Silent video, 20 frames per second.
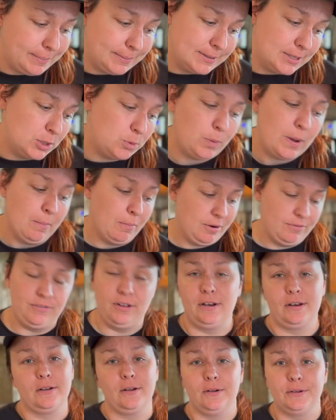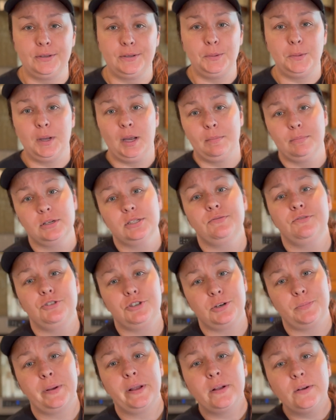It's way more fun to call cucumbers future
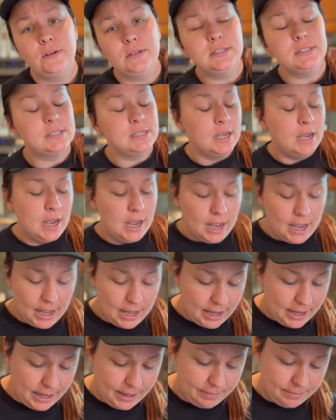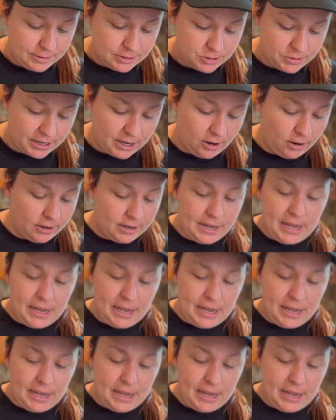pickles. So I already